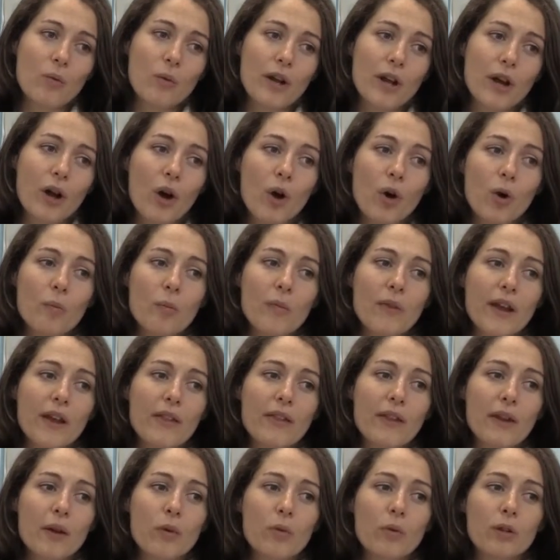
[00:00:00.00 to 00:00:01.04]
we hope
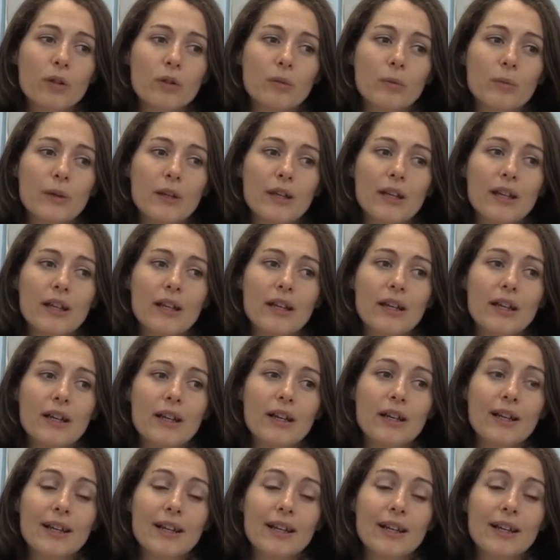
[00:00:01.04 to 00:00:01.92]
that they will be